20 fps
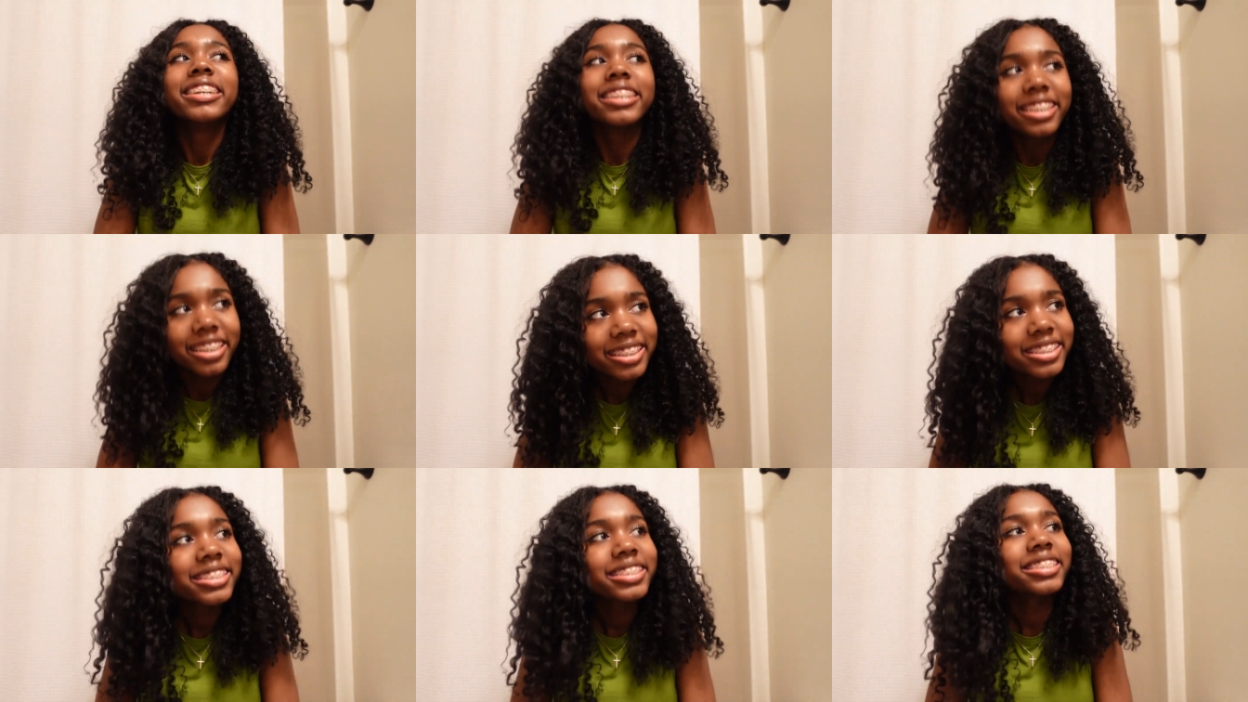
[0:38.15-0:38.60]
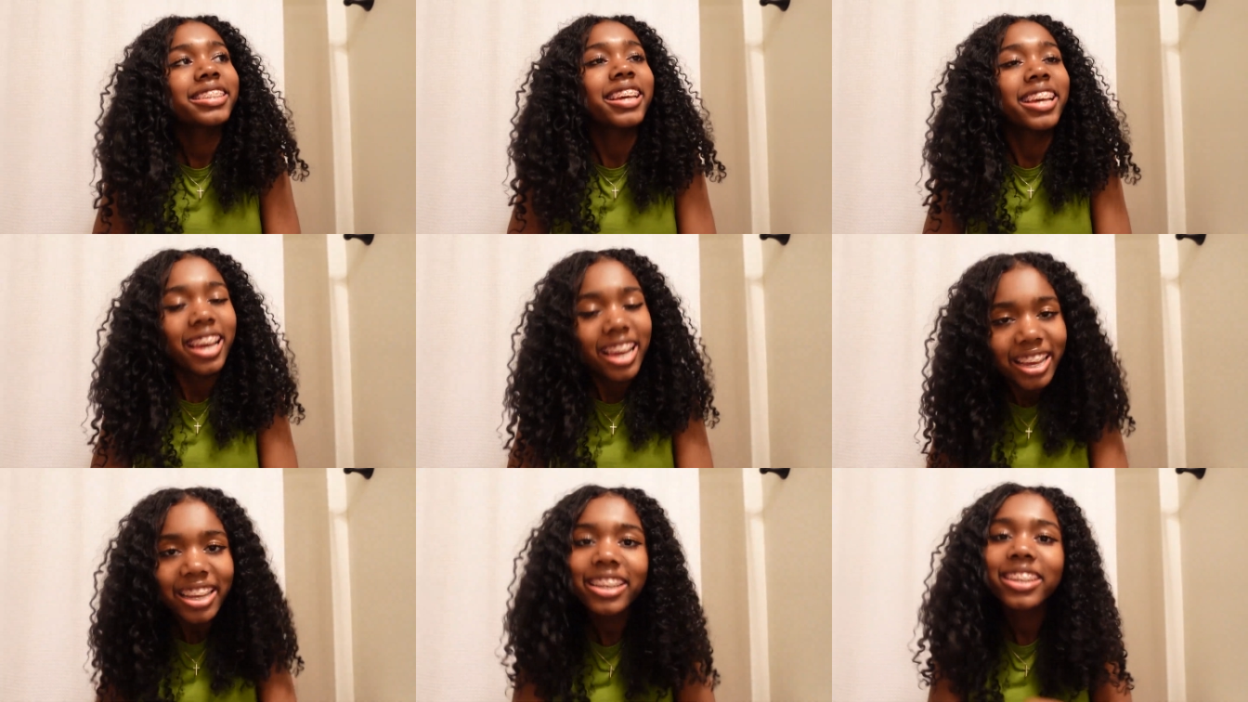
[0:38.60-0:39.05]
it's,
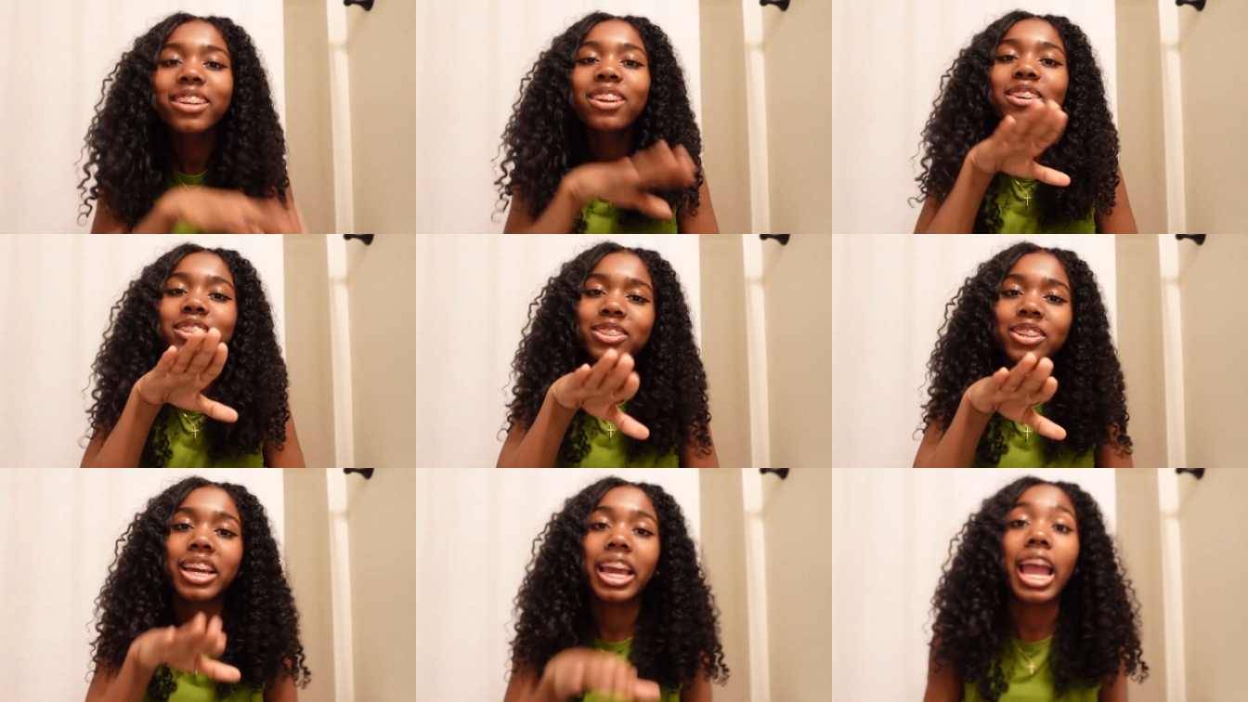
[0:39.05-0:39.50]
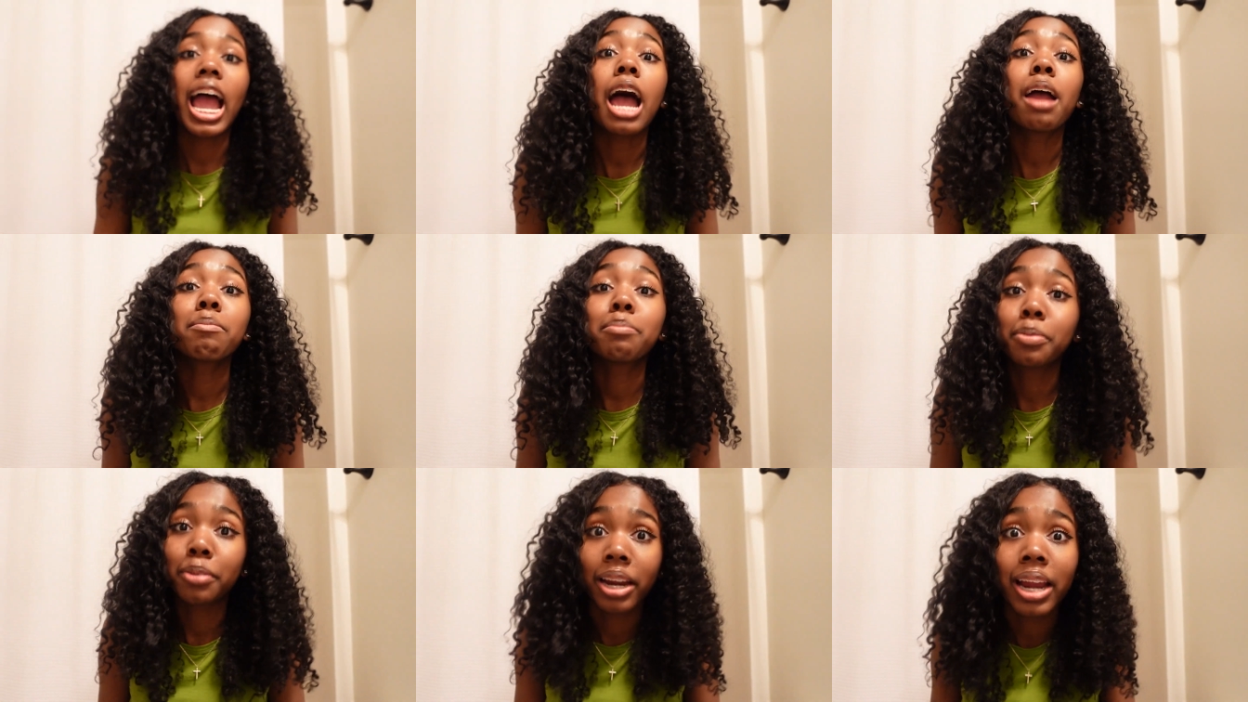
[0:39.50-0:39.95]
you know, it's okay.
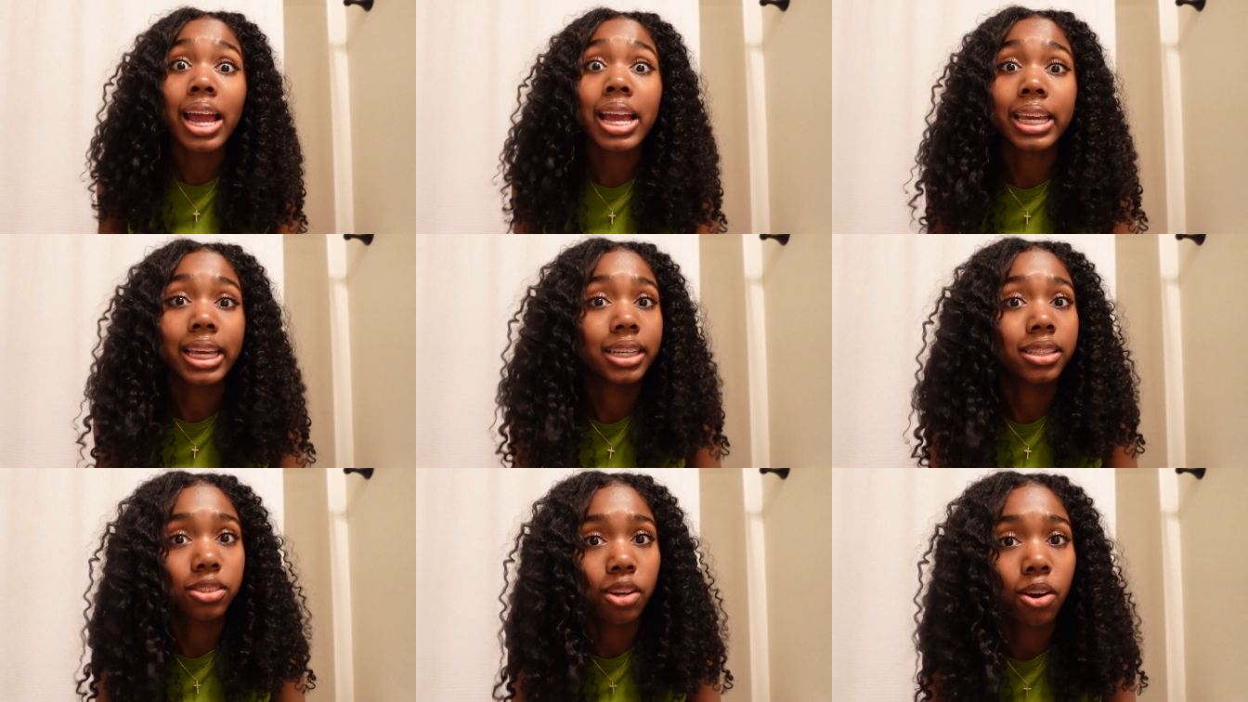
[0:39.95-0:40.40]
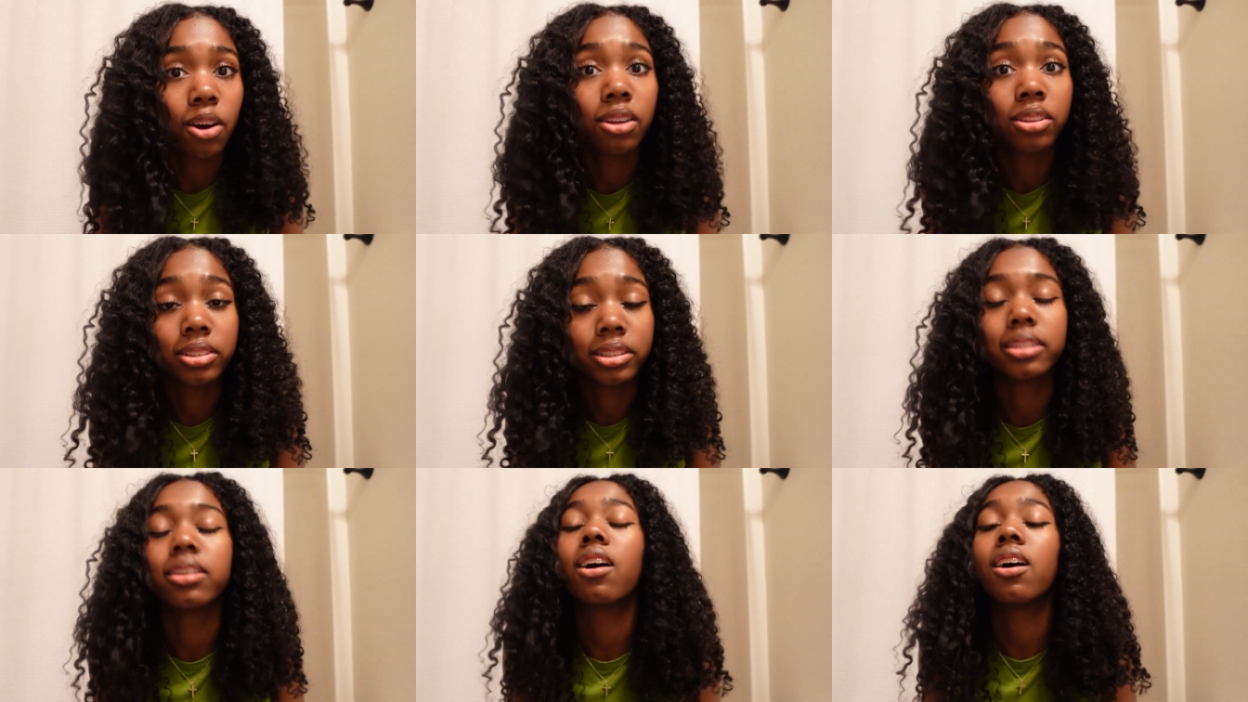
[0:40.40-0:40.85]
I pray I get
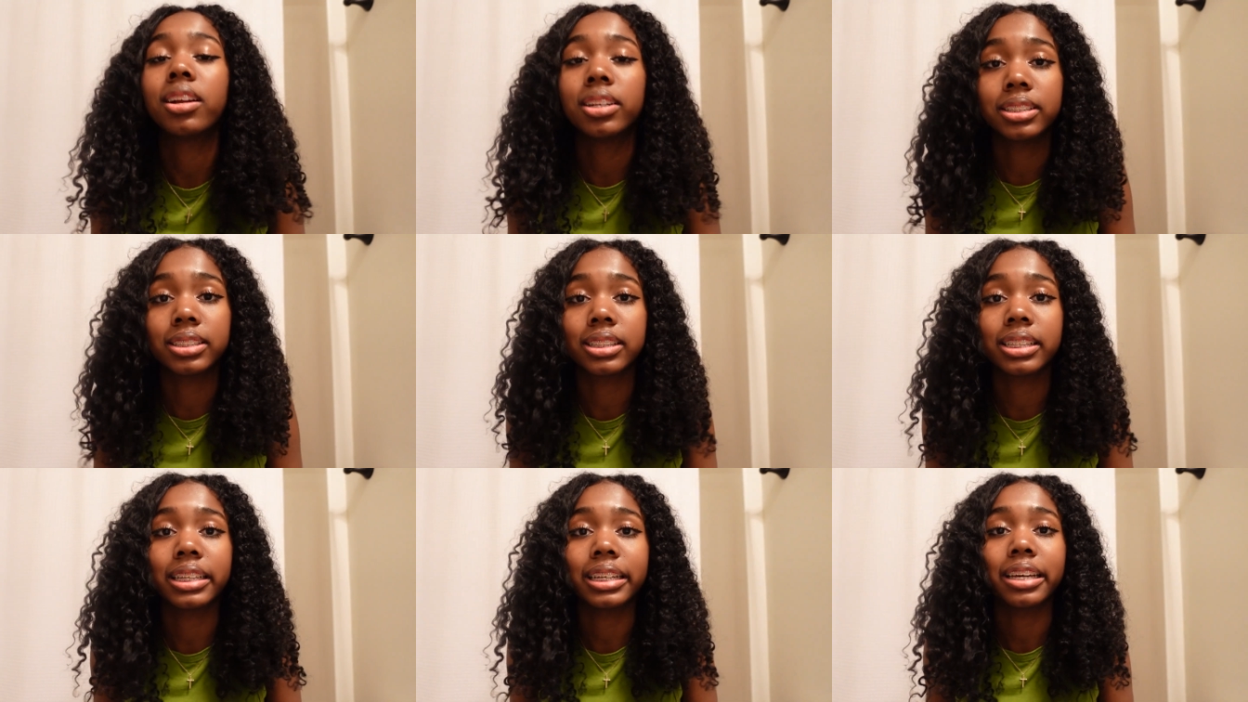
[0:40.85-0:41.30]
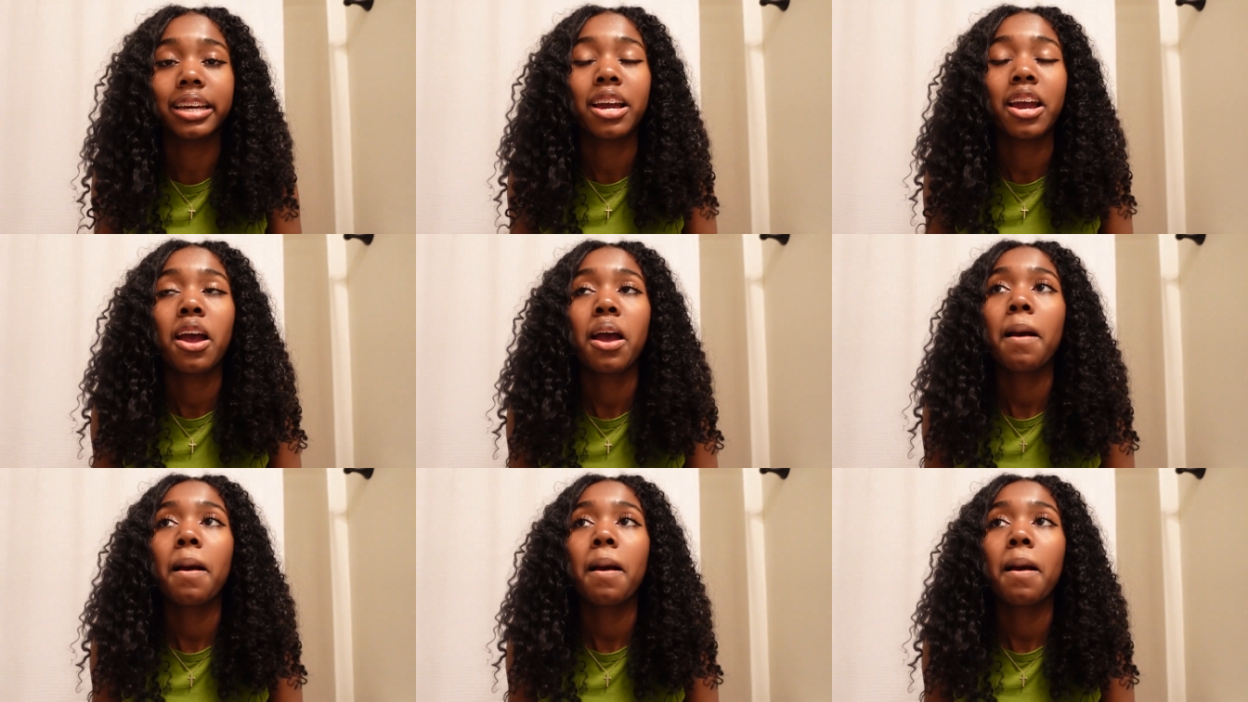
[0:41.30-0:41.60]
taller, honestly.